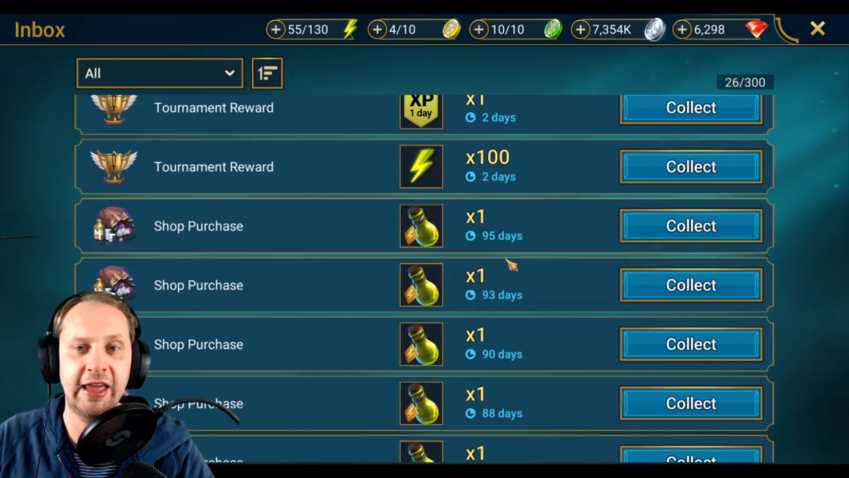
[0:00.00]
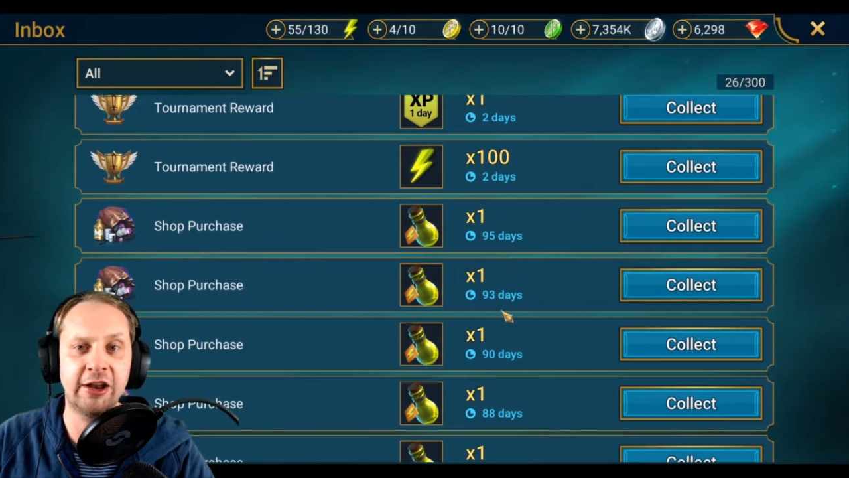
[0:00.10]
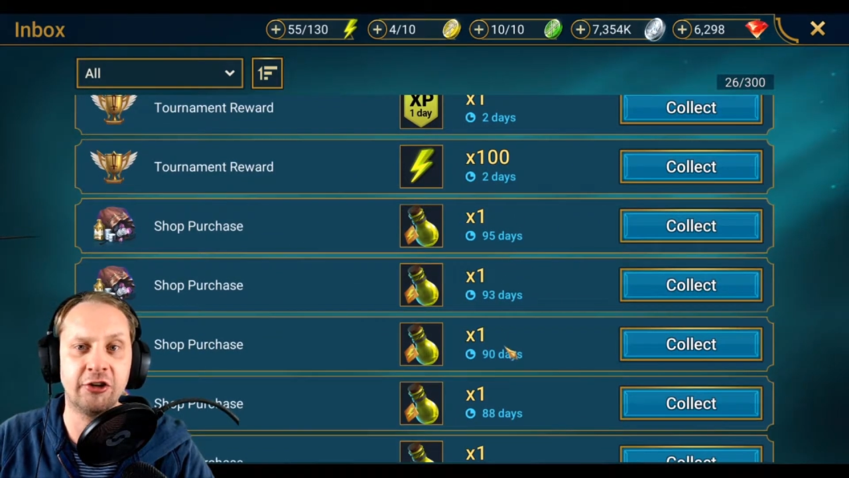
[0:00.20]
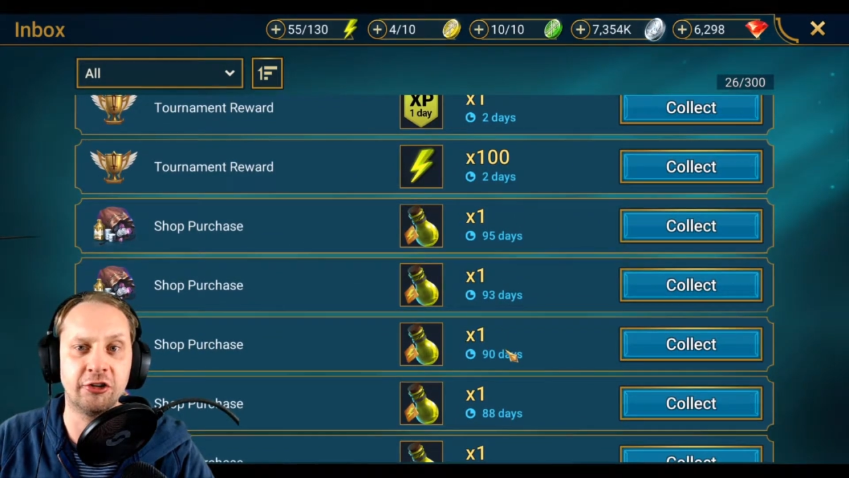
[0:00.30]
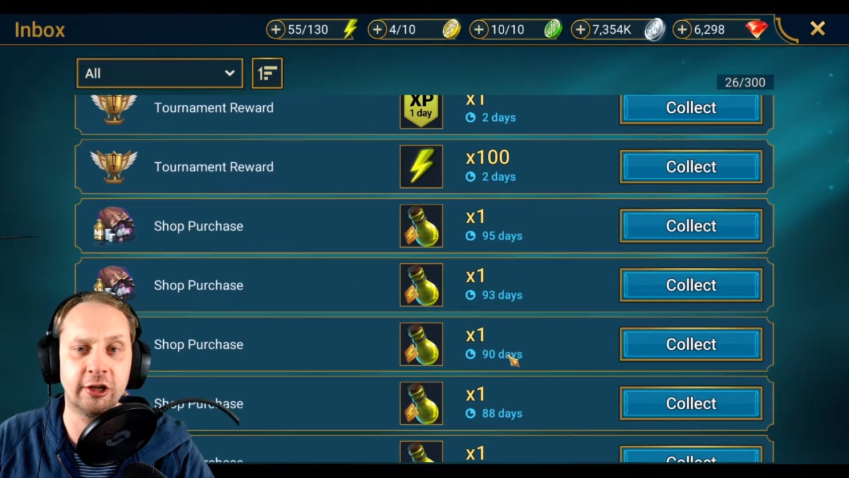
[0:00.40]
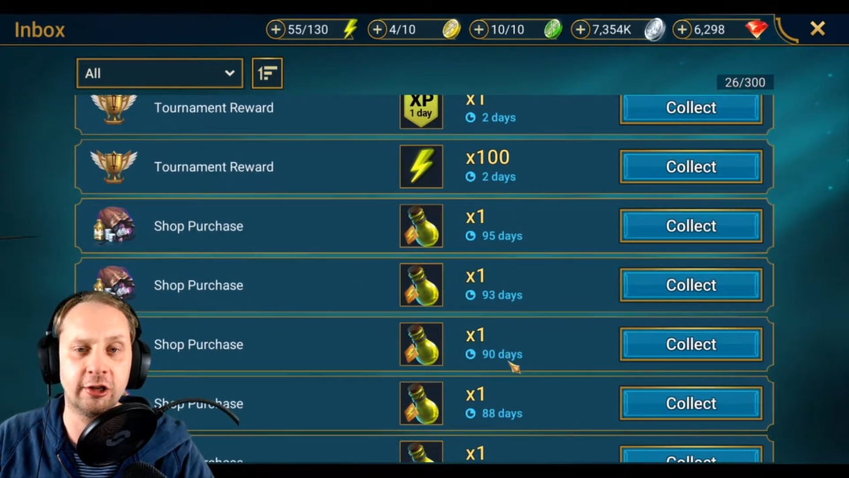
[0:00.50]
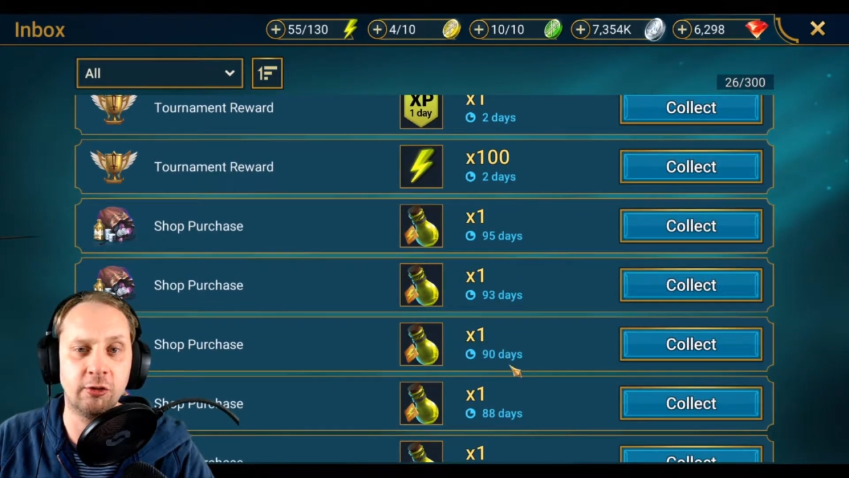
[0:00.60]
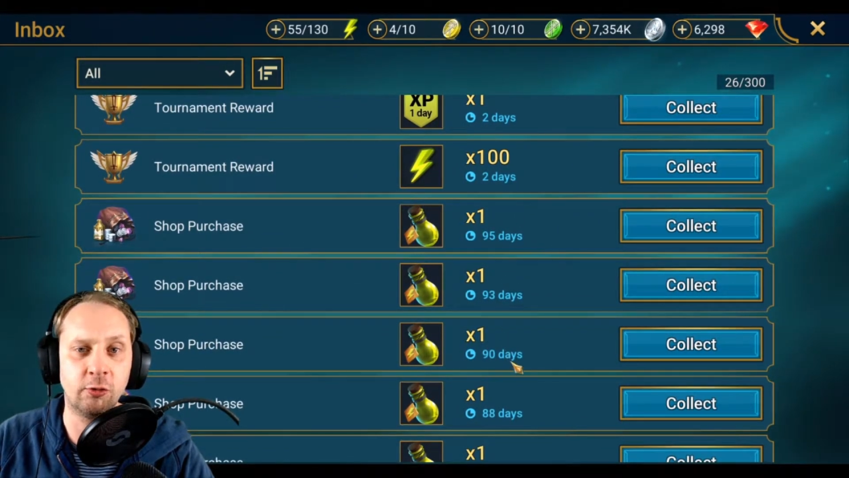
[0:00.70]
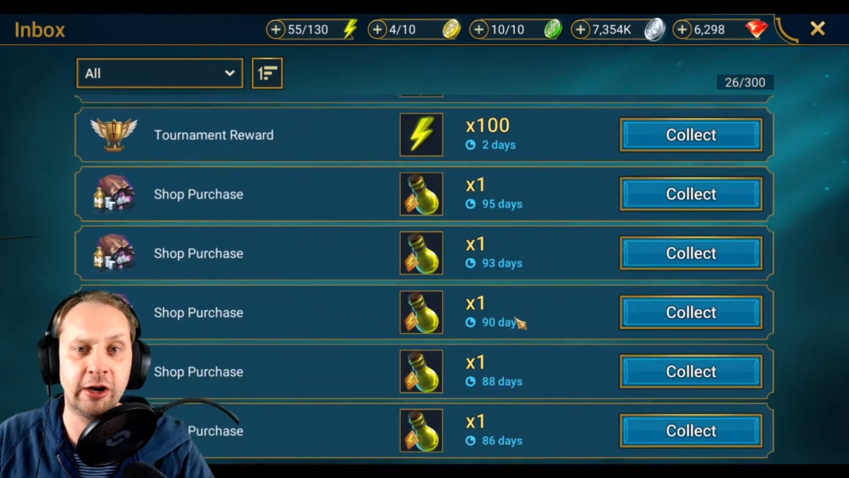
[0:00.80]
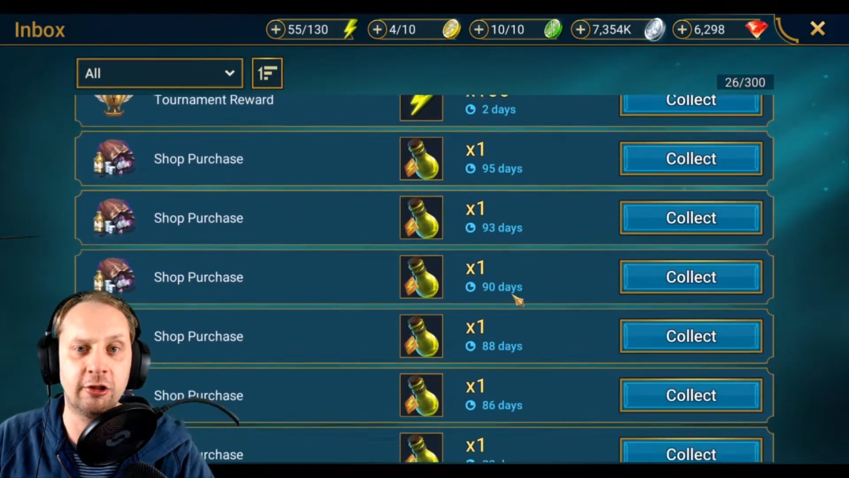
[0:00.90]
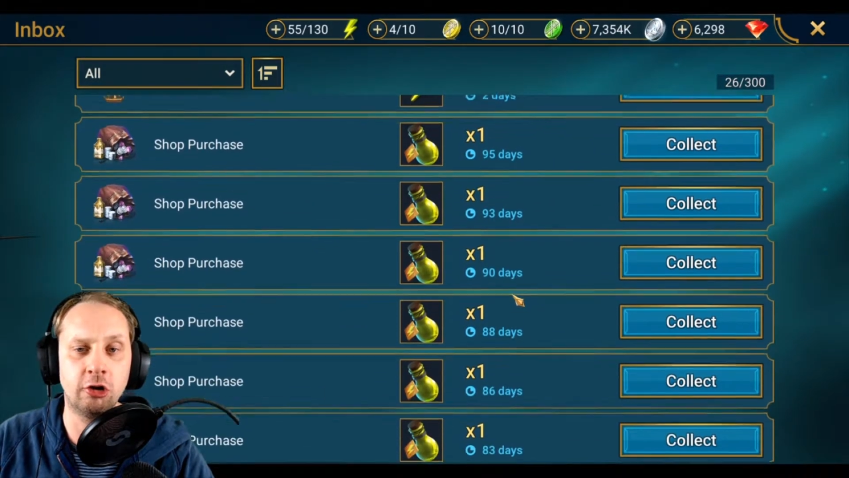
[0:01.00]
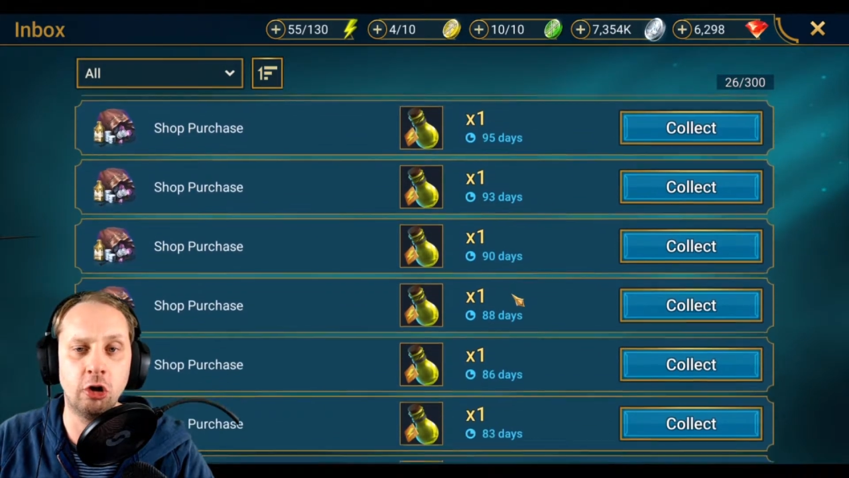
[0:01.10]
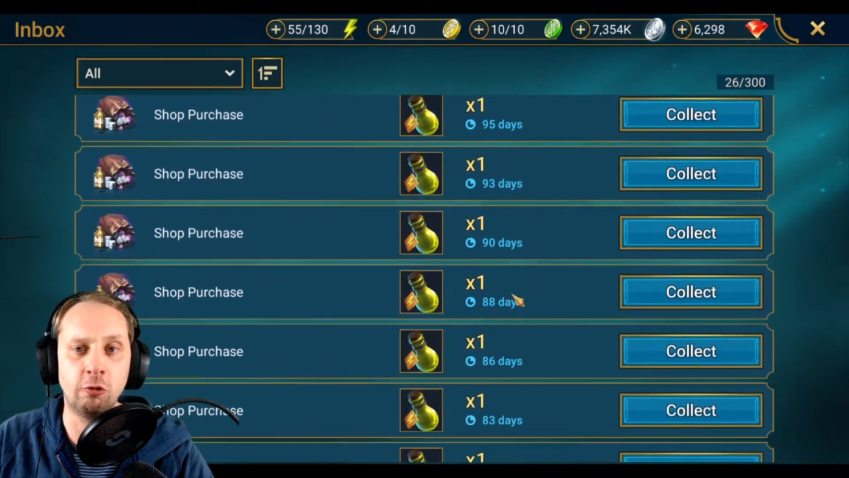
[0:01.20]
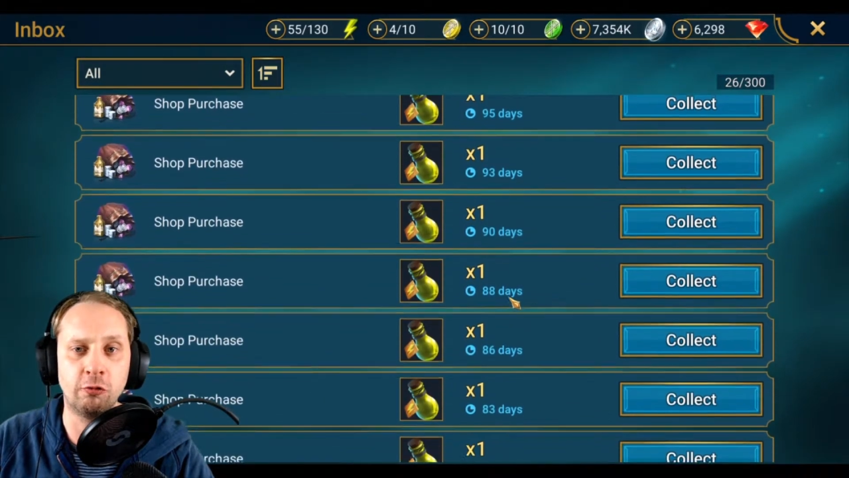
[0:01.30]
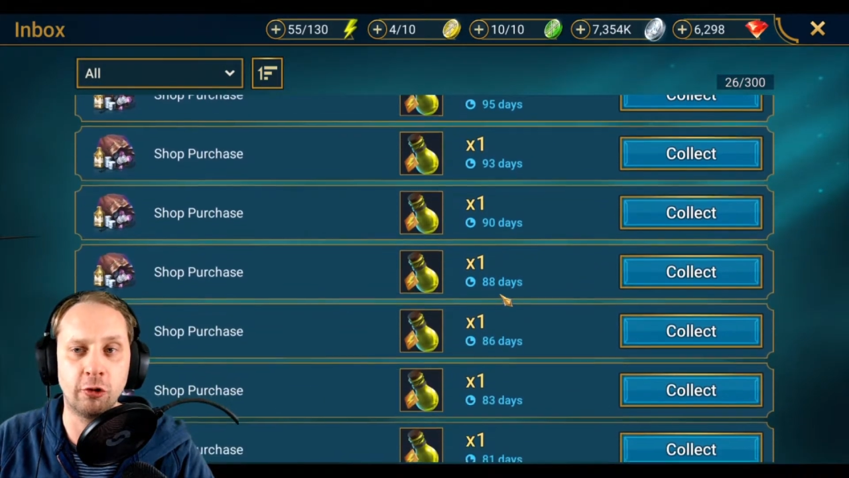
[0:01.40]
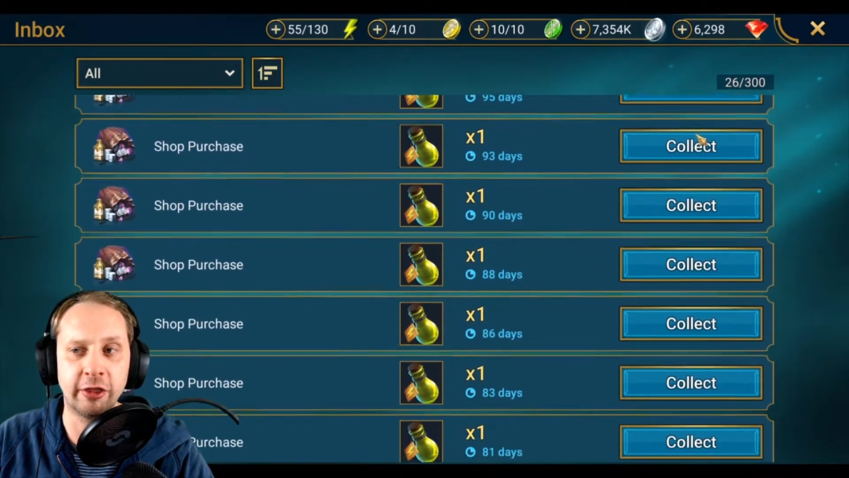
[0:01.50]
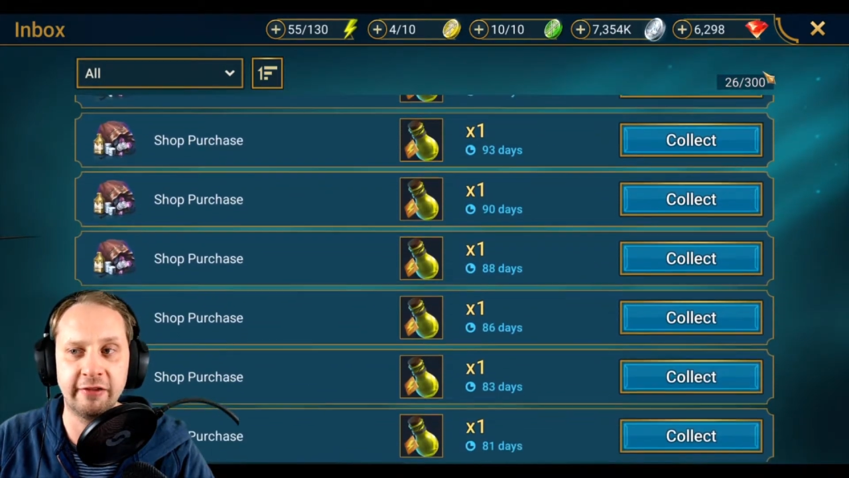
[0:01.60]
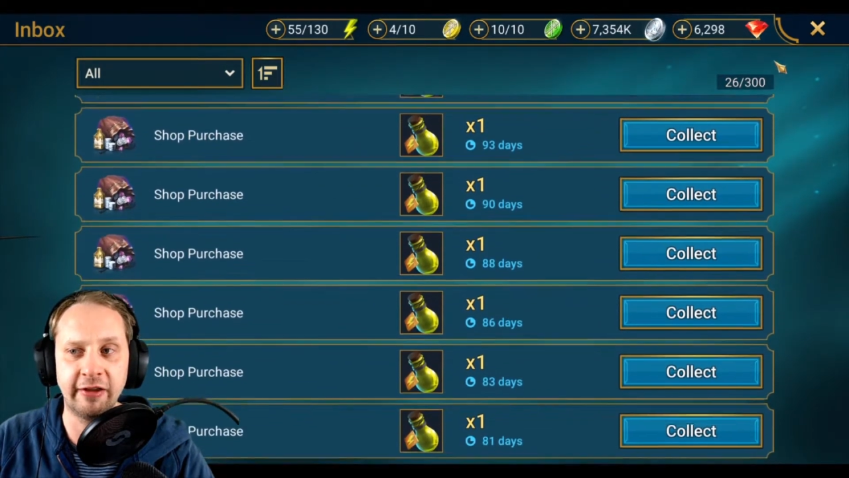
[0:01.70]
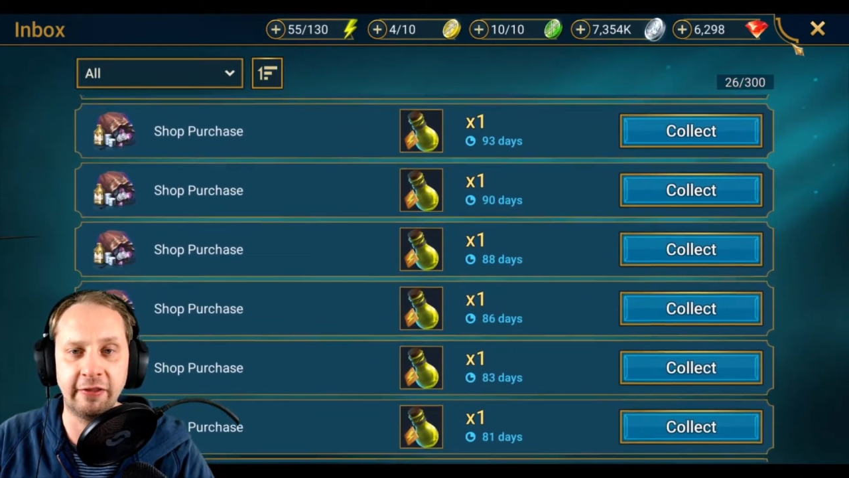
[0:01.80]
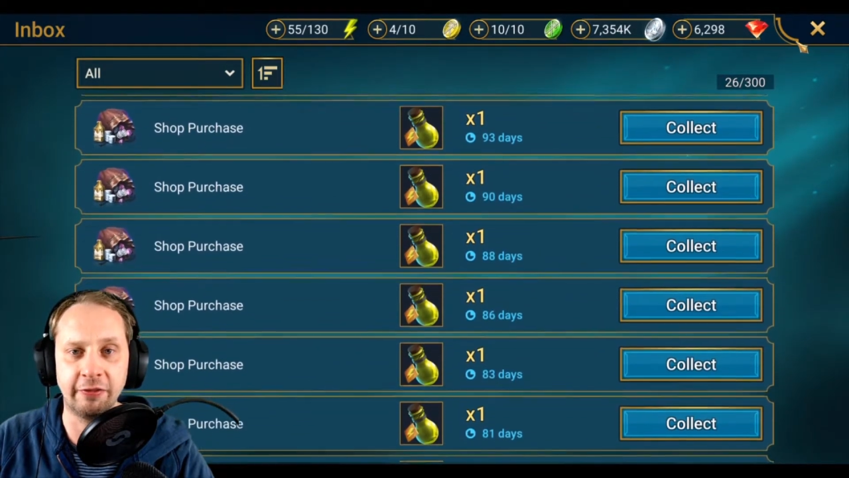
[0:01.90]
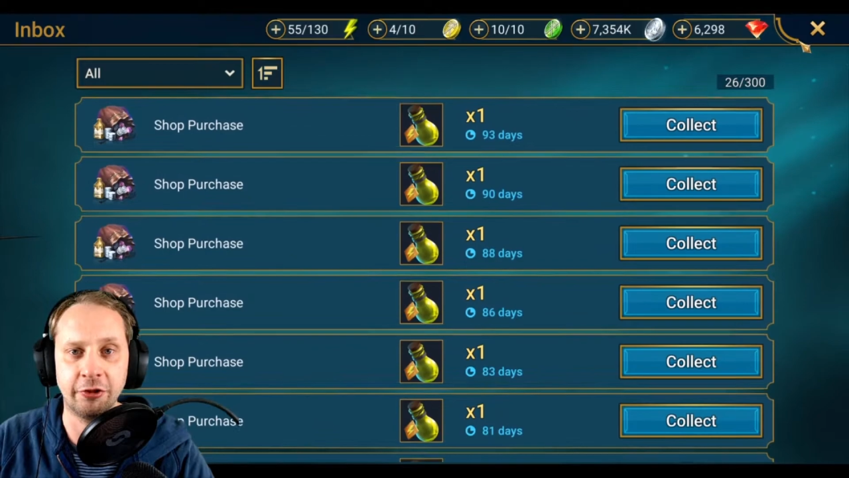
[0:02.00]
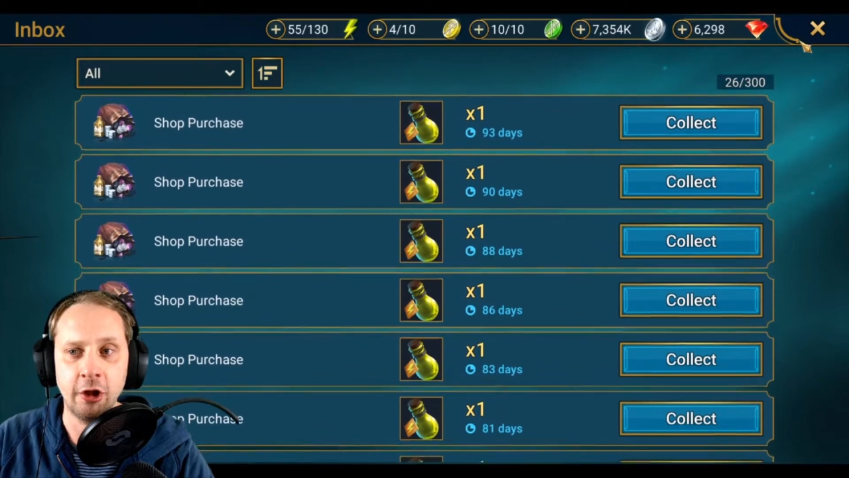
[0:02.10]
energy ready to go for the event.